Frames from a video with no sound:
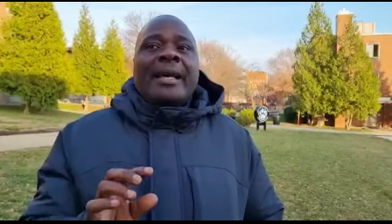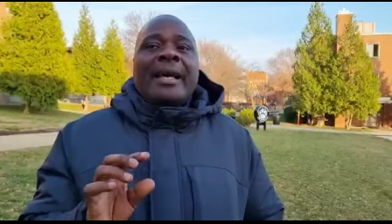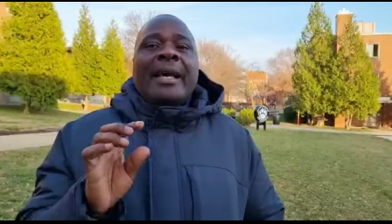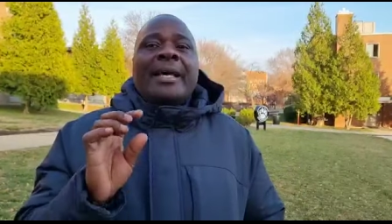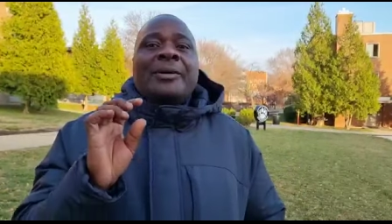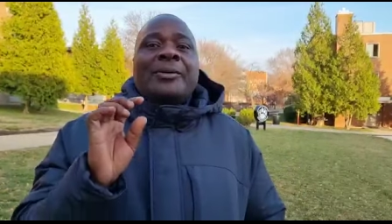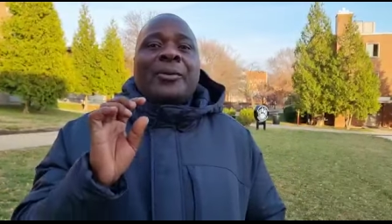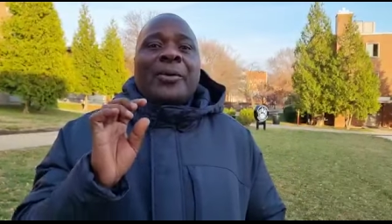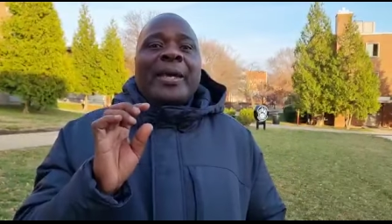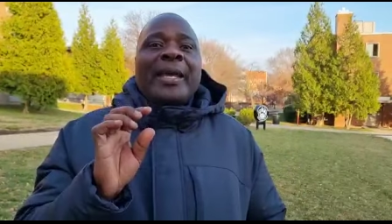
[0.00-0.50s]

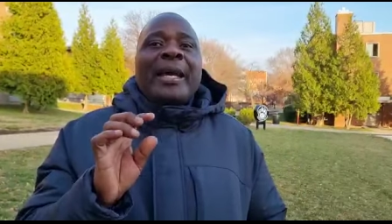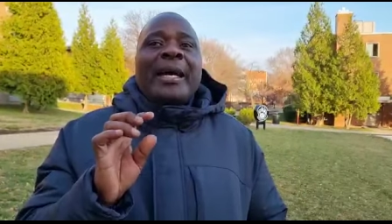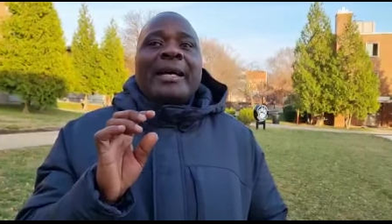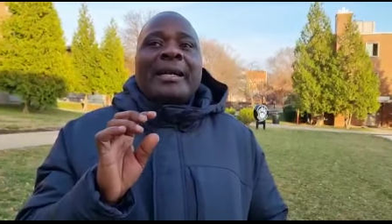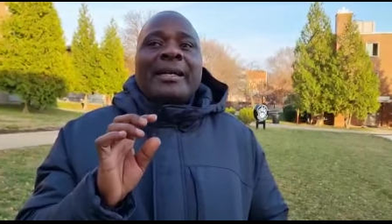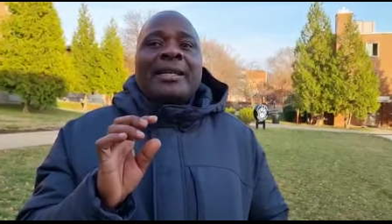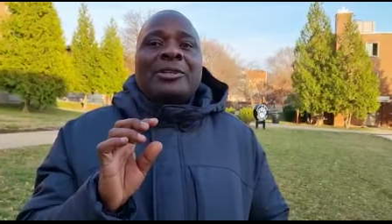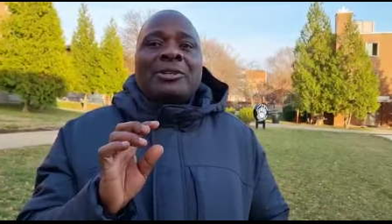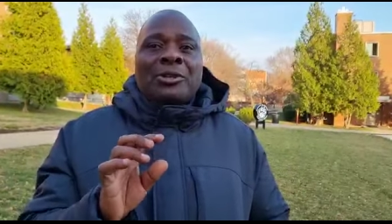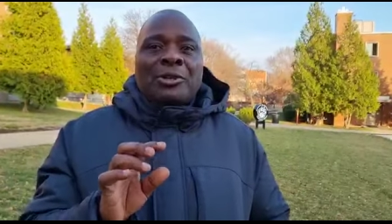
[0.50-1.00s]
and we
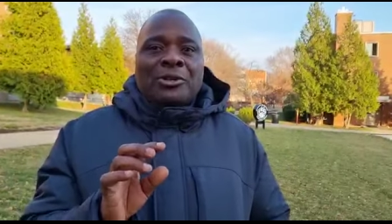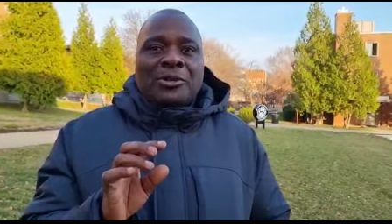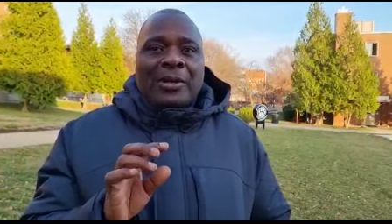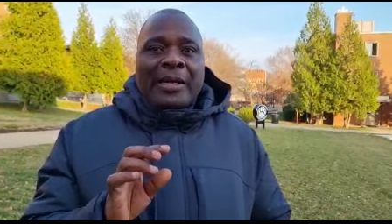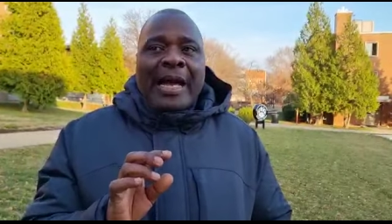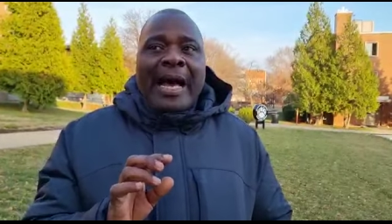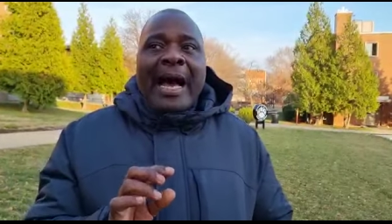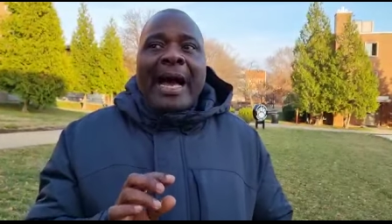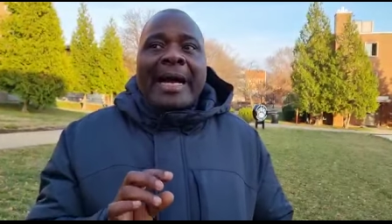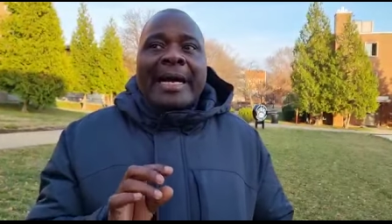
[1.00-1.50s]
are in
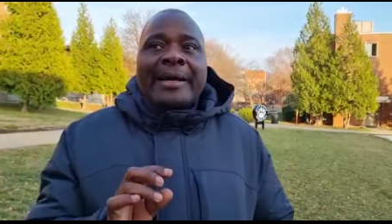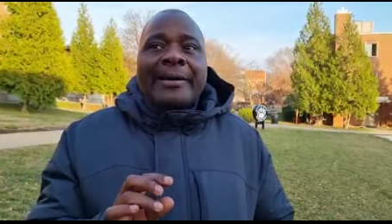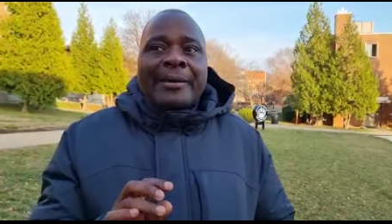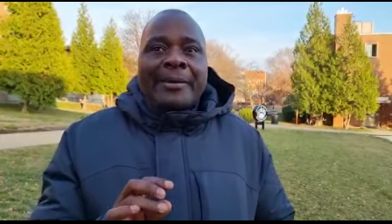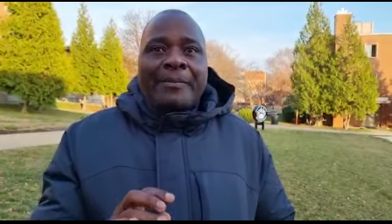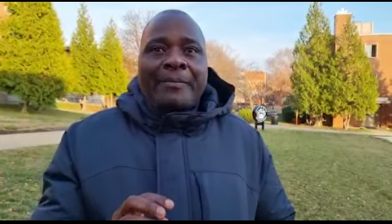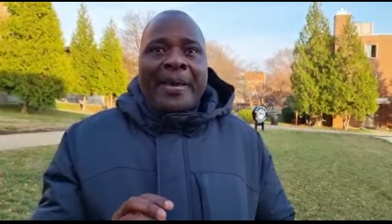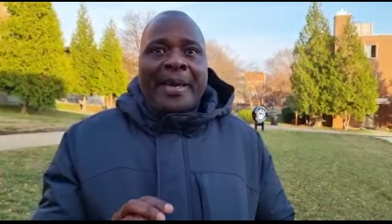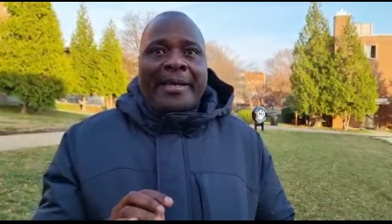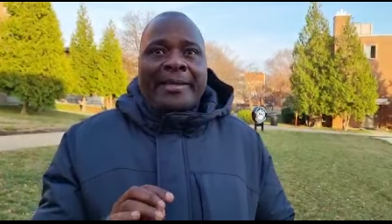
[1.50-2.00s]
total
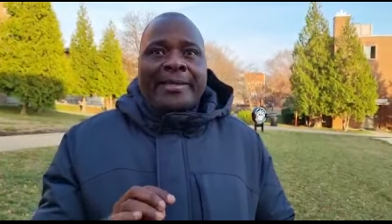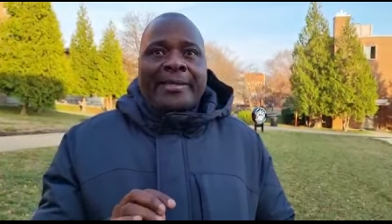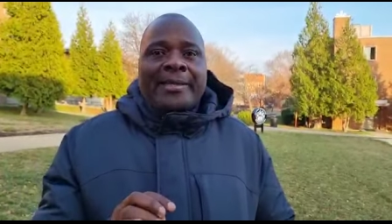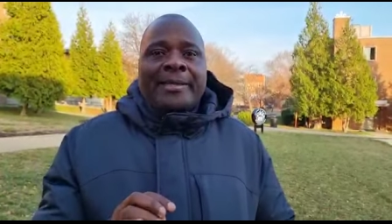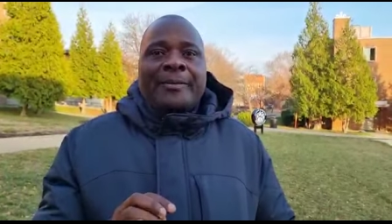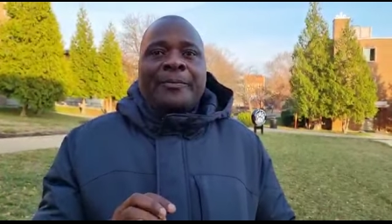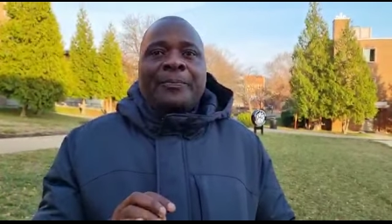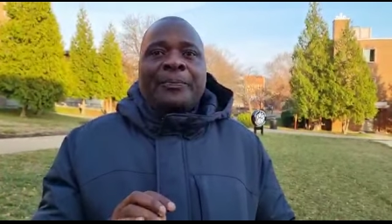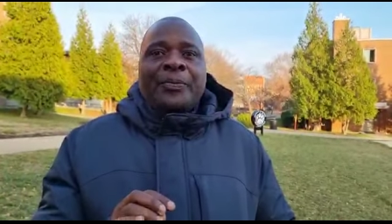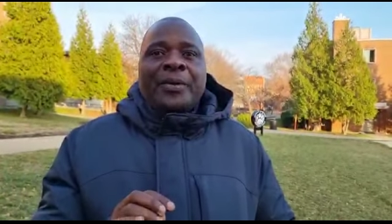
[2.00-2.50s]
agreement
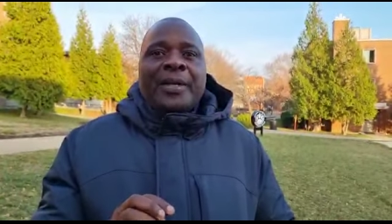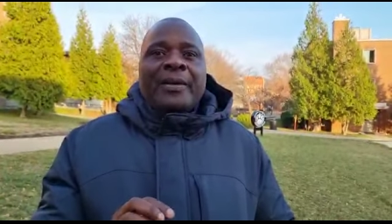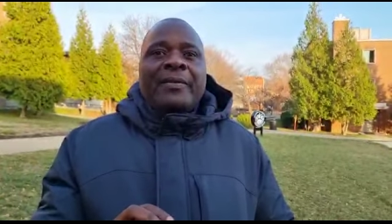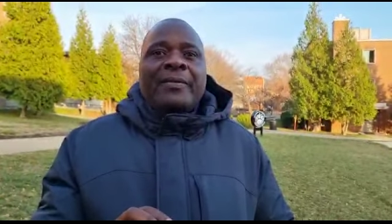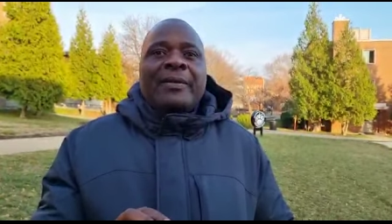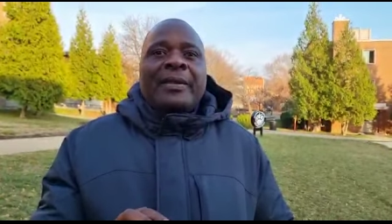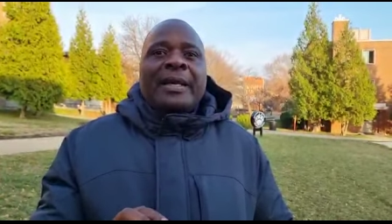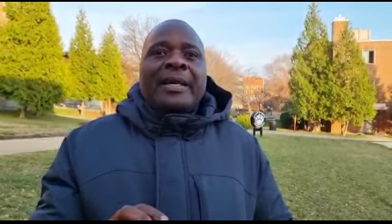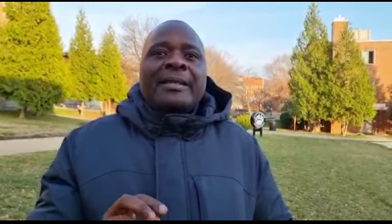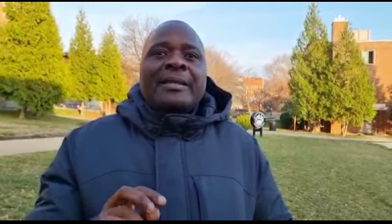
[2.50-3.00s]

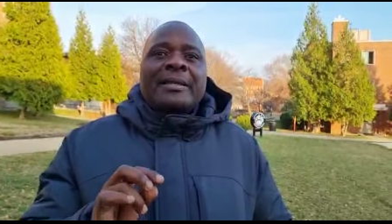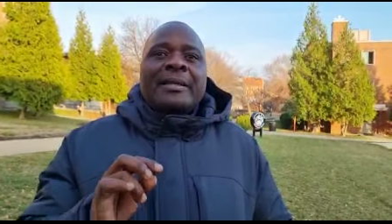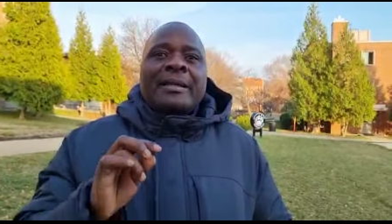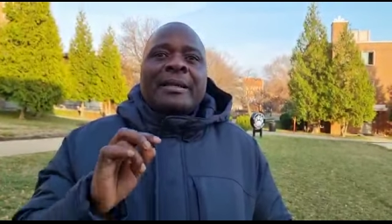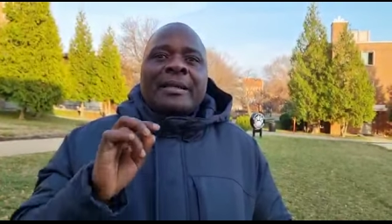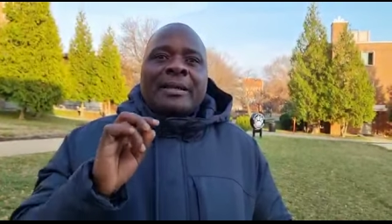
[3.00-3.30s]
that